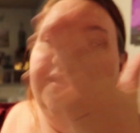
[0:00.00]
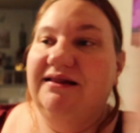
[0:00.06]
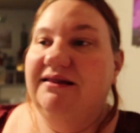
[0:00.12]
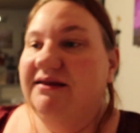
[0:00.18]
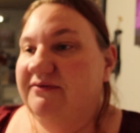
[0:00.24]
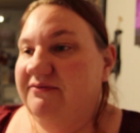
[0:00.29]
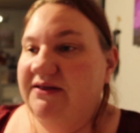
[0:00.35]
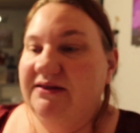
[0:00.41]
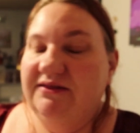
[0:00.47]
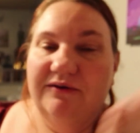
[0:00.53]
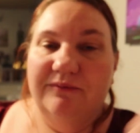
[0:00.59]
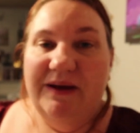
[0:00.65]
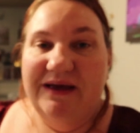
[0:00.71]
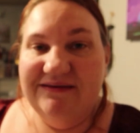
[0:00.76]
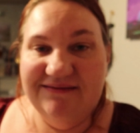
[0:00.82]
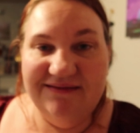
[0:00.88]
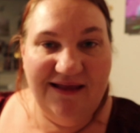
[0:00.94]
living their
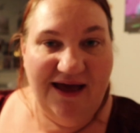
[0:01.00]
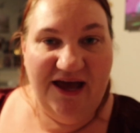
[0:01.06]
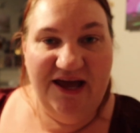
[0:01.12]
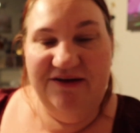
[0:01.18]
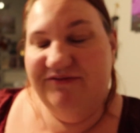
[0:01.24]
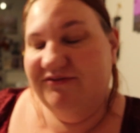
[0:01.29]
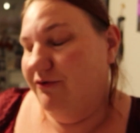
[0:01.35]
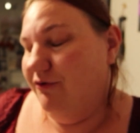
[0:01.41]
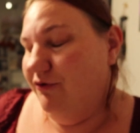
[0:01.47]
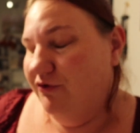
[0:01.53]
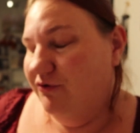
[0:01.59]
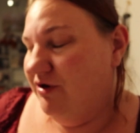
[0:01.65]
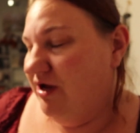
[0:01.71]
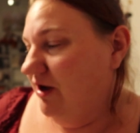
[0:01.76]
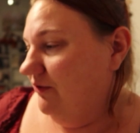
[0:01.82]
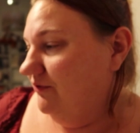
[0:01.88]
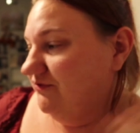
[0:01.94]
best lives.
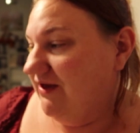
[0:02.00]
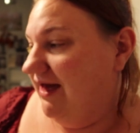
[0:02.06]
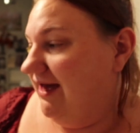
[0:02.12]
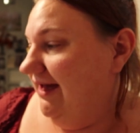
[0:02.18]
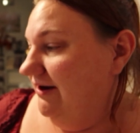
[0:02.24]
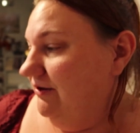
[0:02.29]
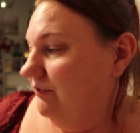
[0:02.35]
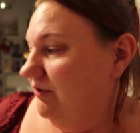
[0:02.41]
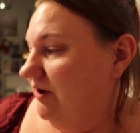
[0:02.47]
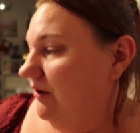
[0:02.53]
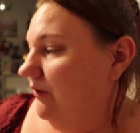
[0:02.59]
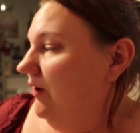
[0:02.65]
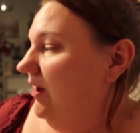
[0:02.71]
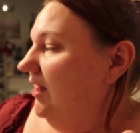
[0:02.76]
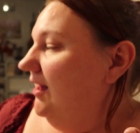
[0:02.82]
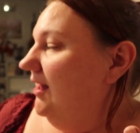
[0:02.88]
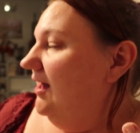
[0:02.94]
Who knows? I don't
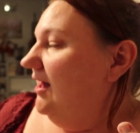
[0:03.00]
know.